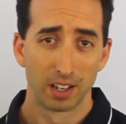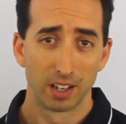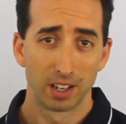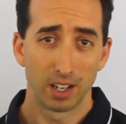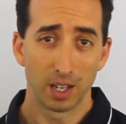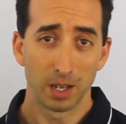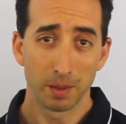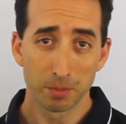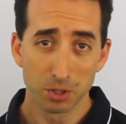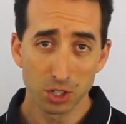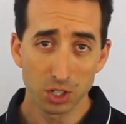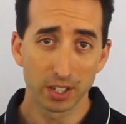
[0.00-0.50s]

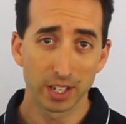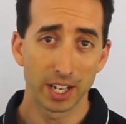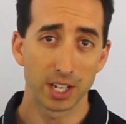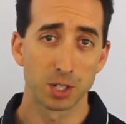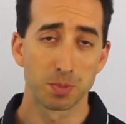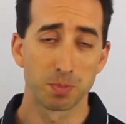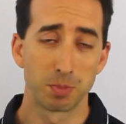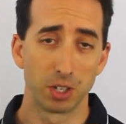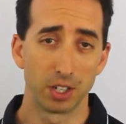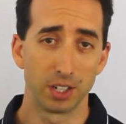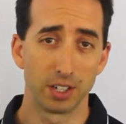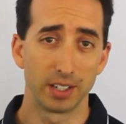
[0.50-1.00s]
I'm John
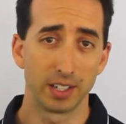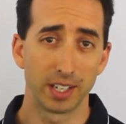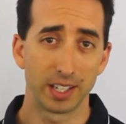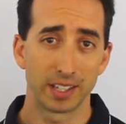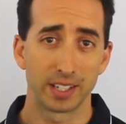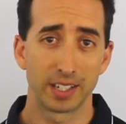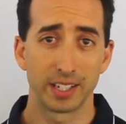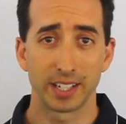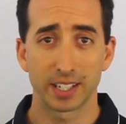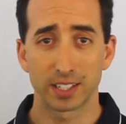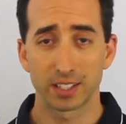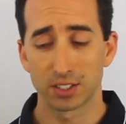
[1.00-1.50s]
Ashburton, and
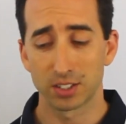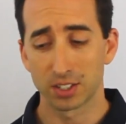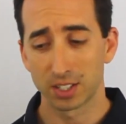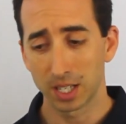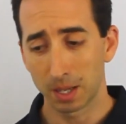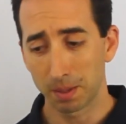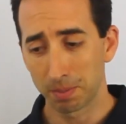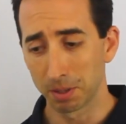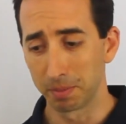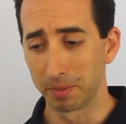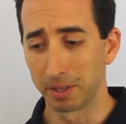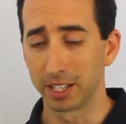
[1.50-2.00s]
the next
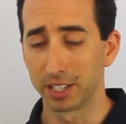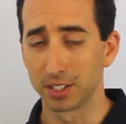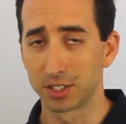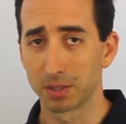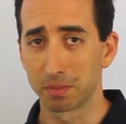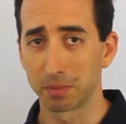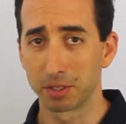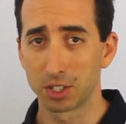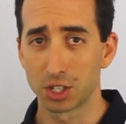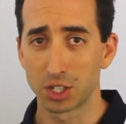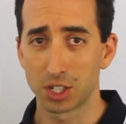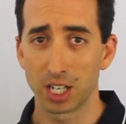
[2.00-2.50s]
couple of minutes
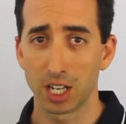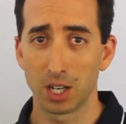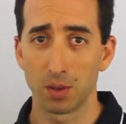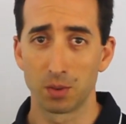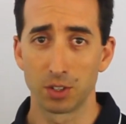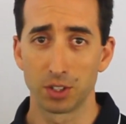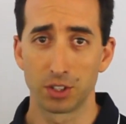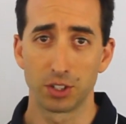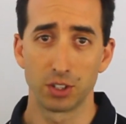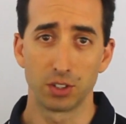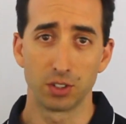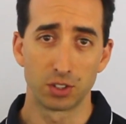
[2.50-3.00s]
I'm going to share
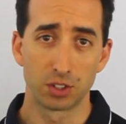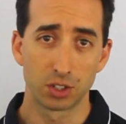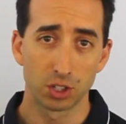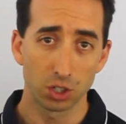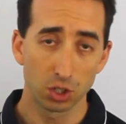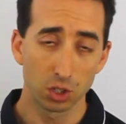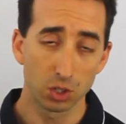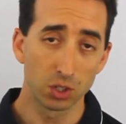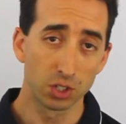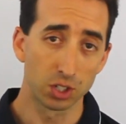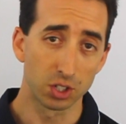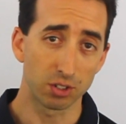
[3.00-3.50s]
with you
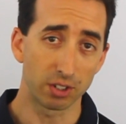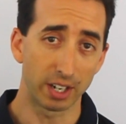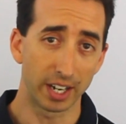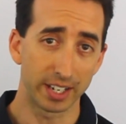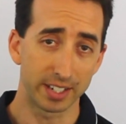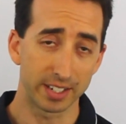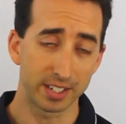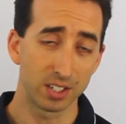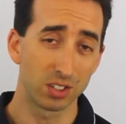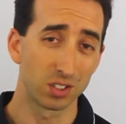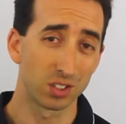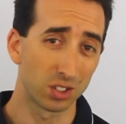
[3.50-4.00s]
2
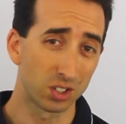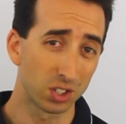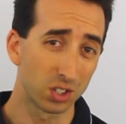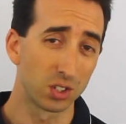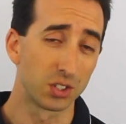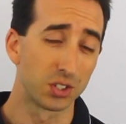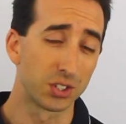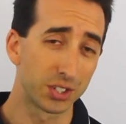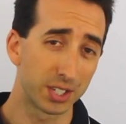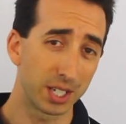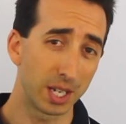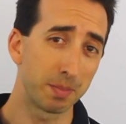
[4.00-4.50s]
strategies, or
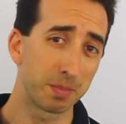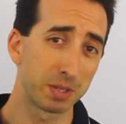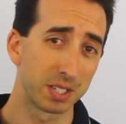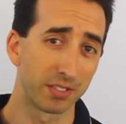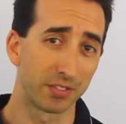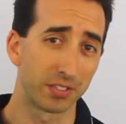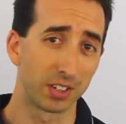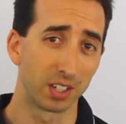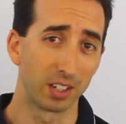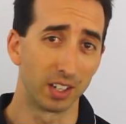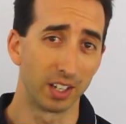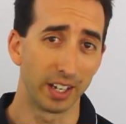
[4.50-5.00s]
2 steps
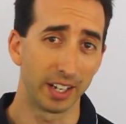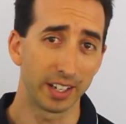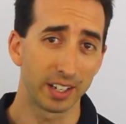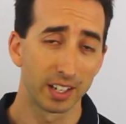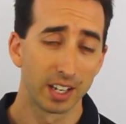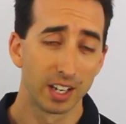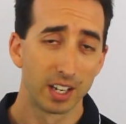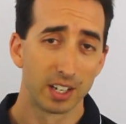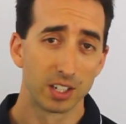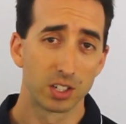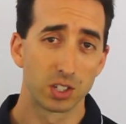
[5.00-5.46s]
if you like,